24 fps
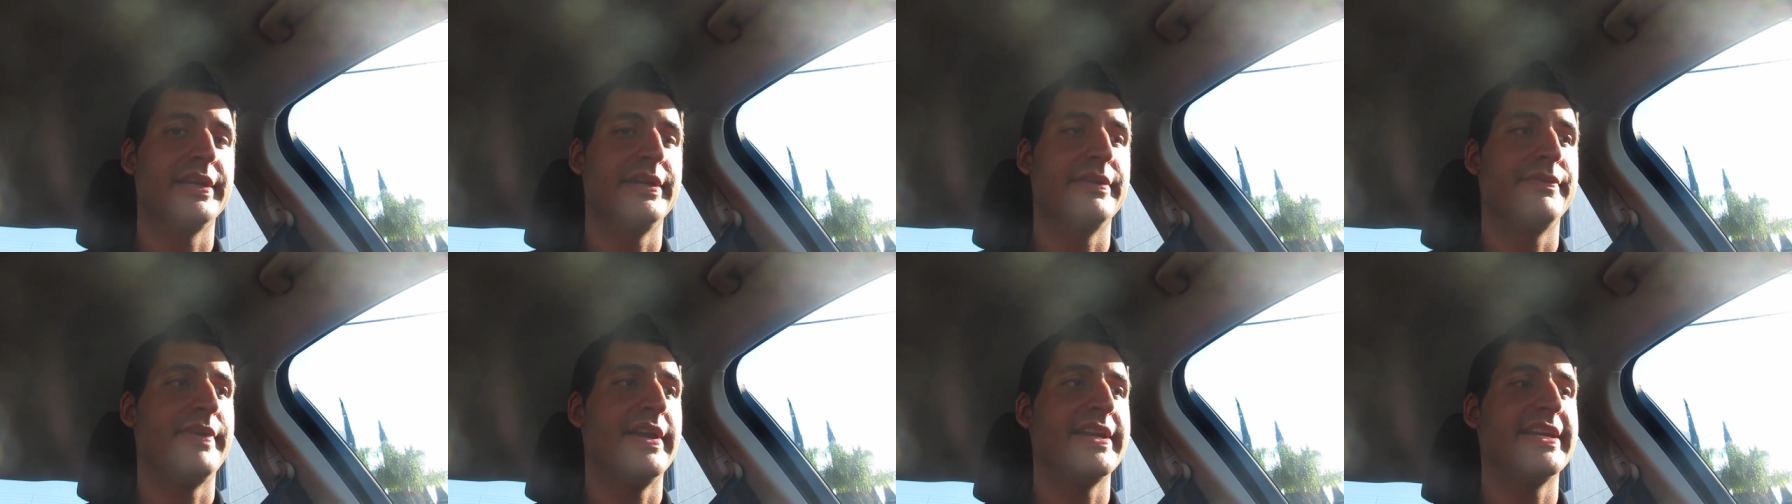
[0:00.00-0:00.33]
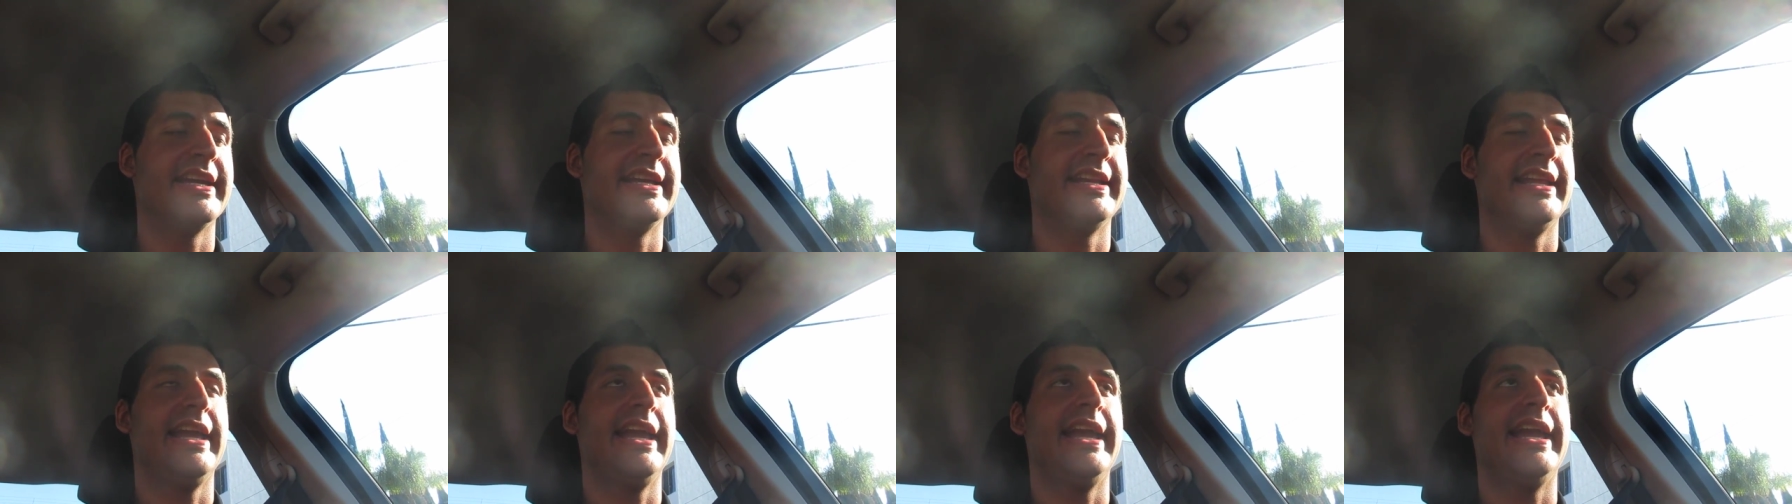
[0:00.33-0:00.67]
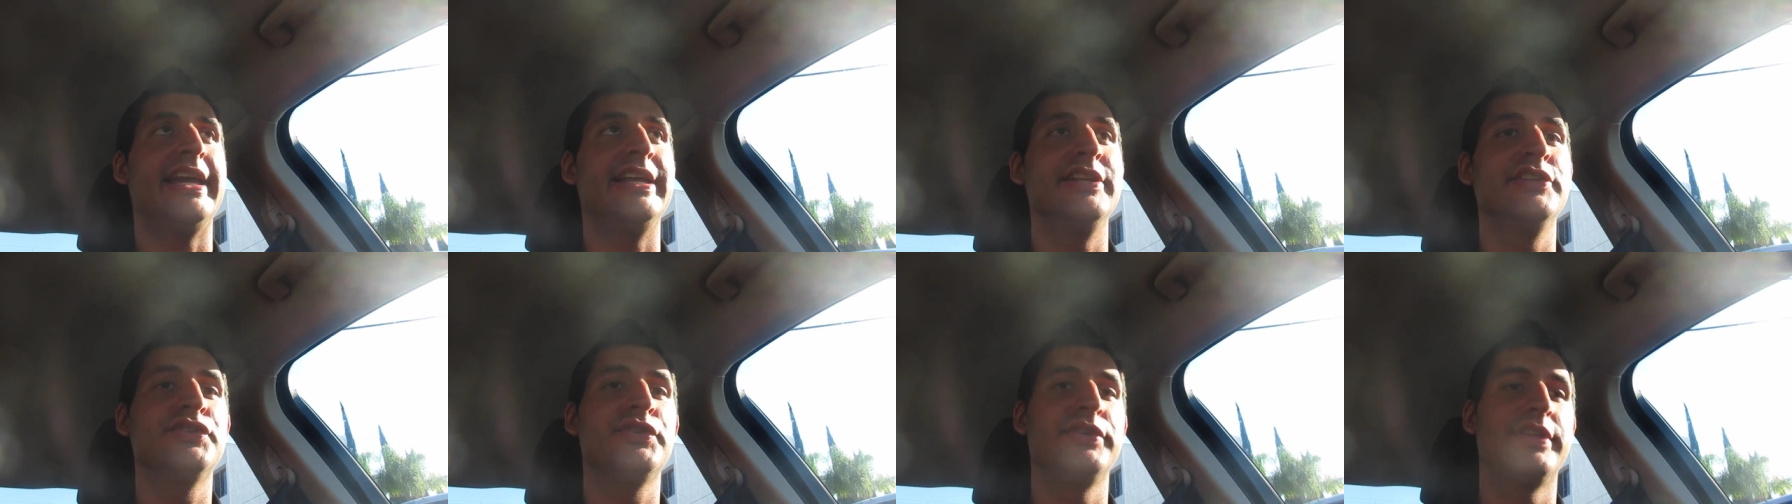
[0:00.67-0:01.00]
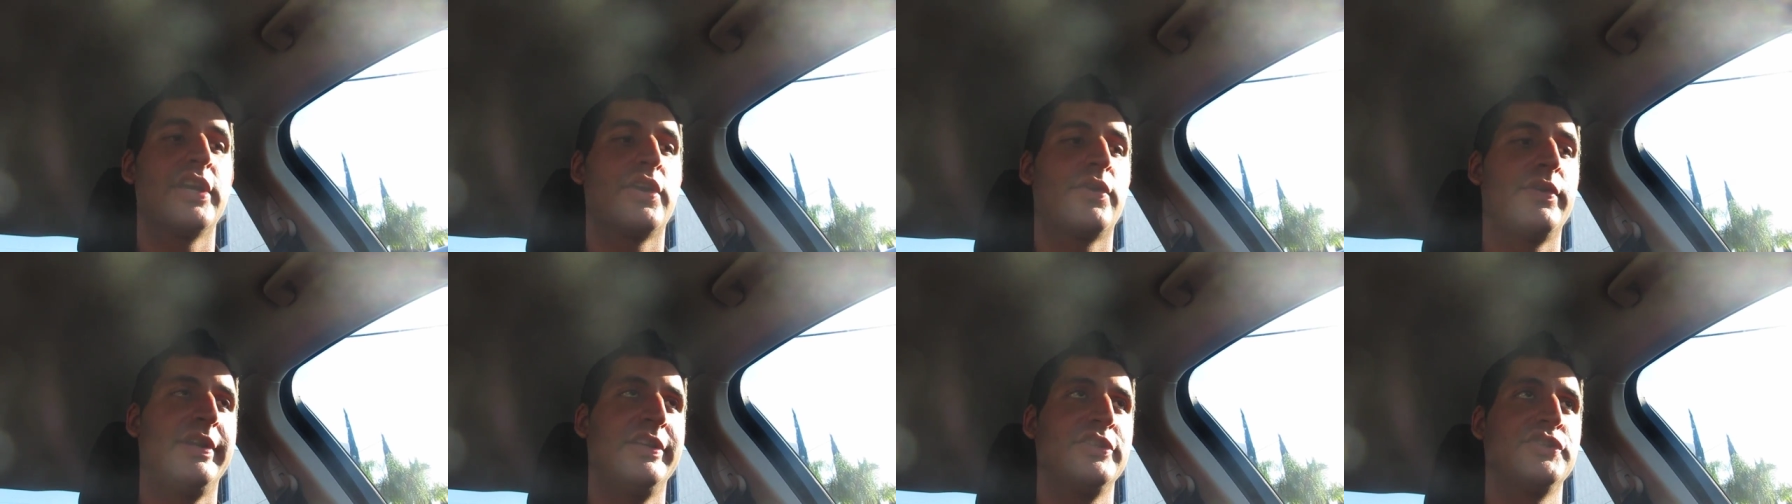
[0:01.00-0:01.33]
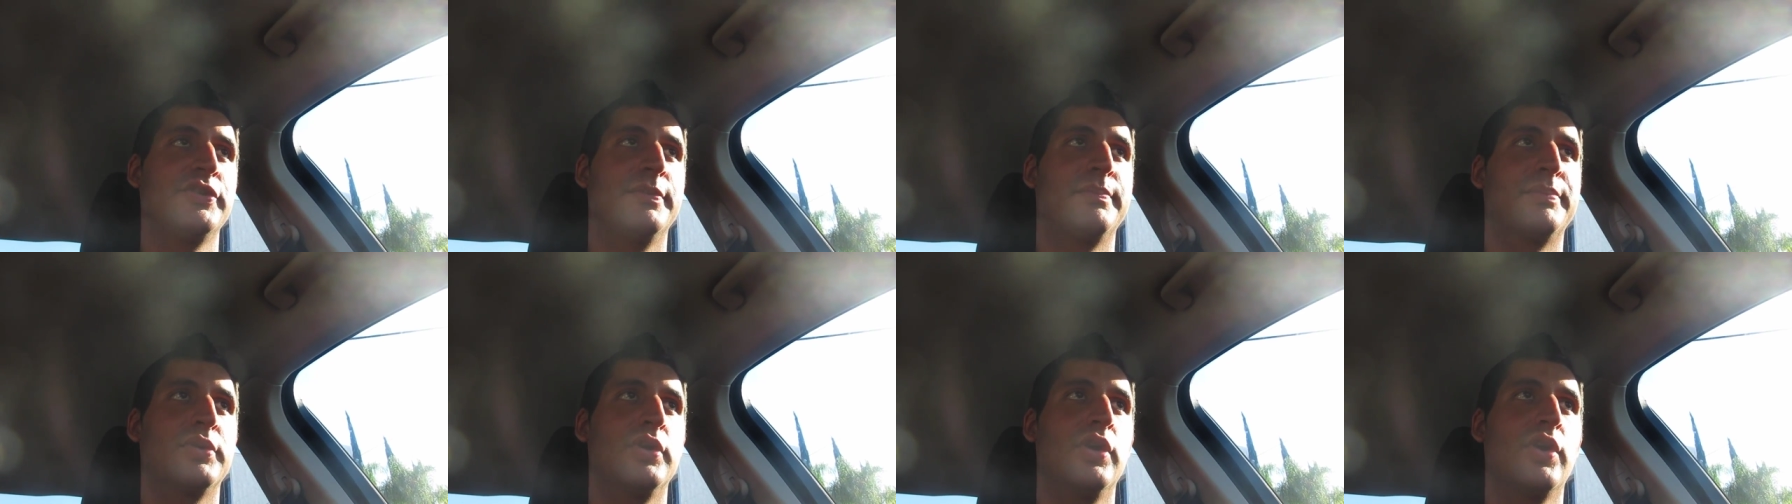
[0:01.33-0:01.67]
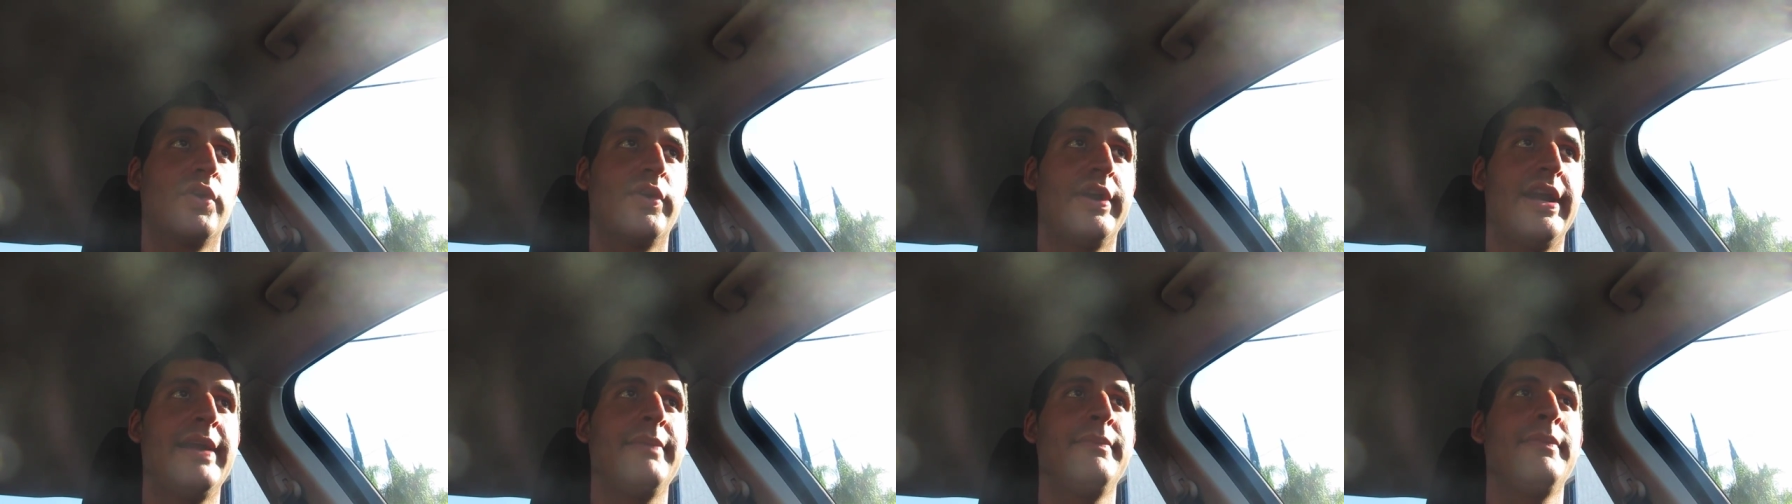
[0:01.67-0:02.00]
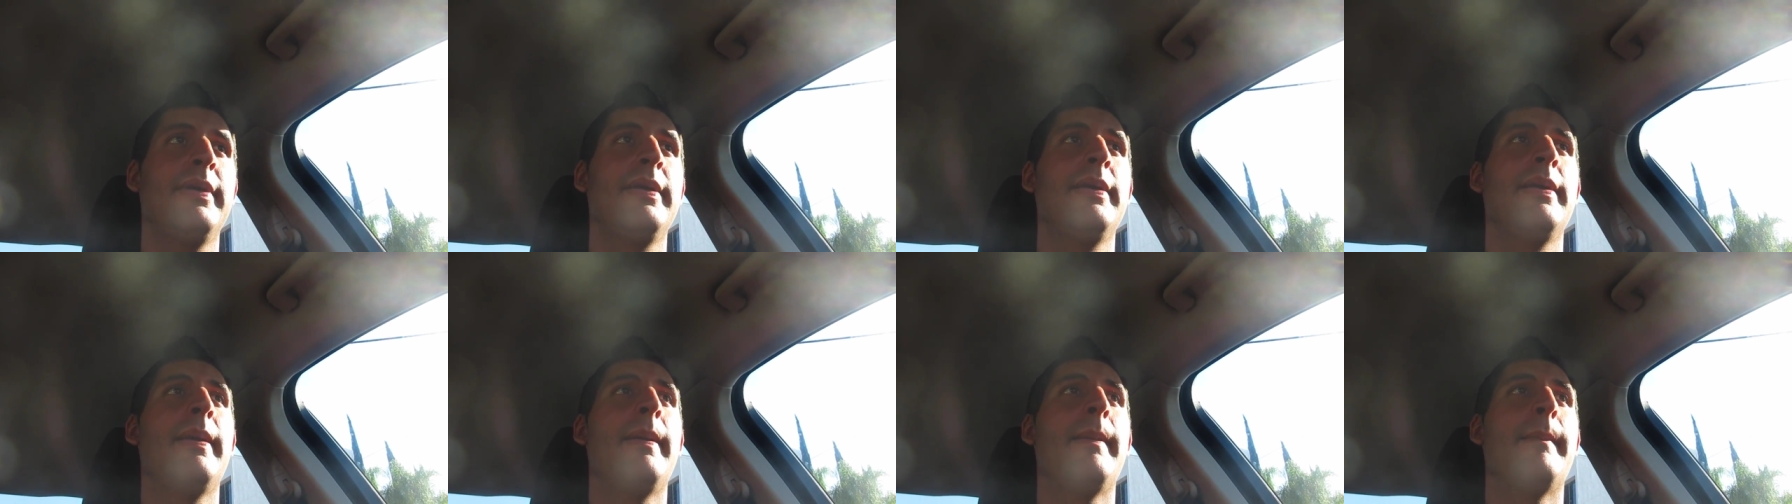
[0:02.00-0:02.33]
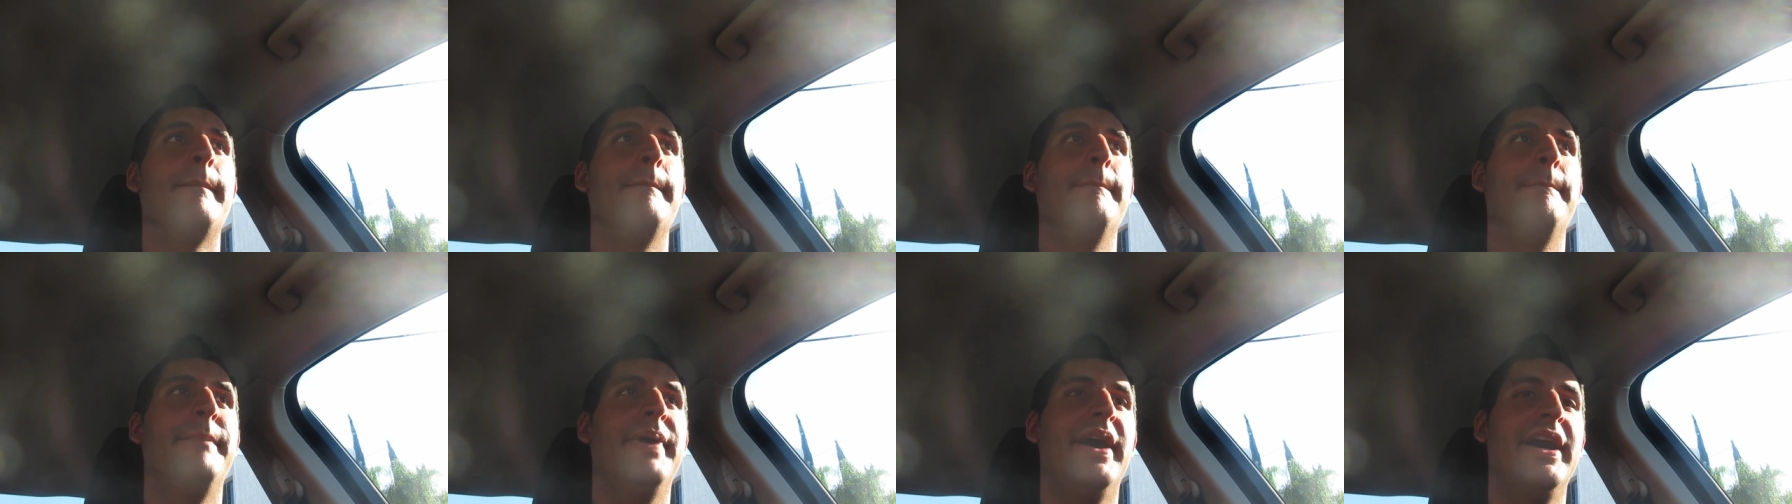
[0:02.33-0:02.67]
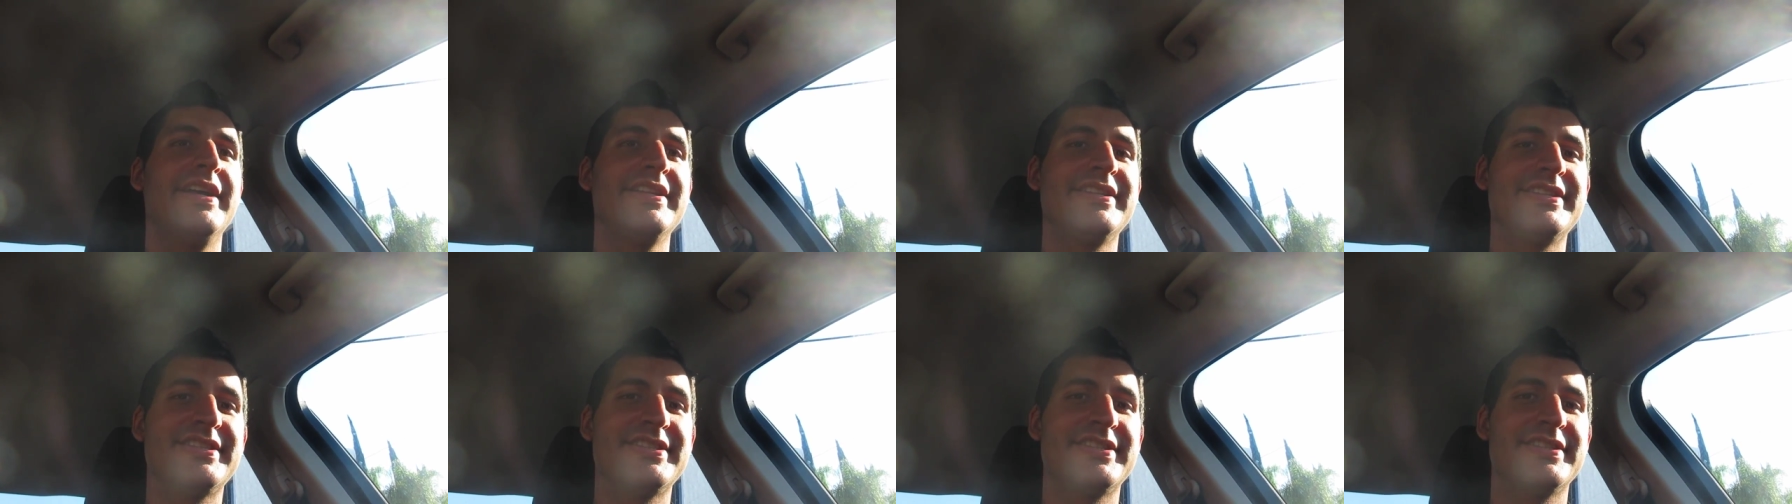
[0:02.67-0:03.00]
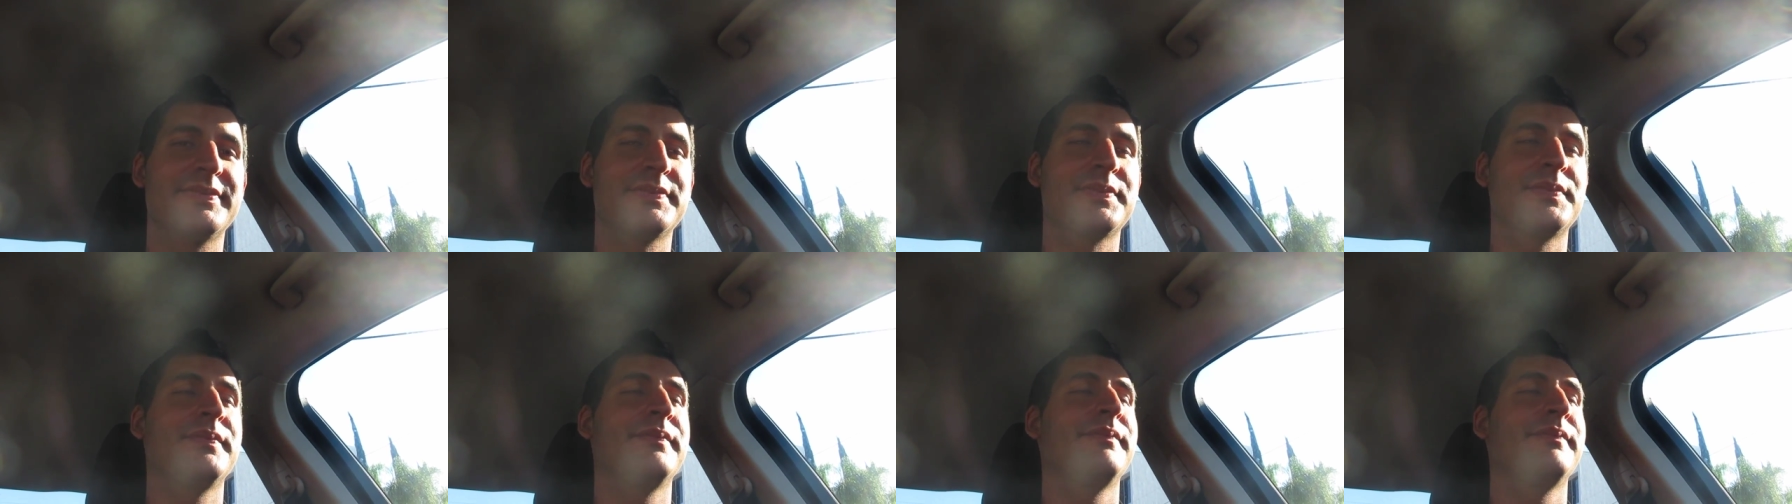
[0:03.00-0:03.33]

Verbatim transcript: if I get into the credential program, but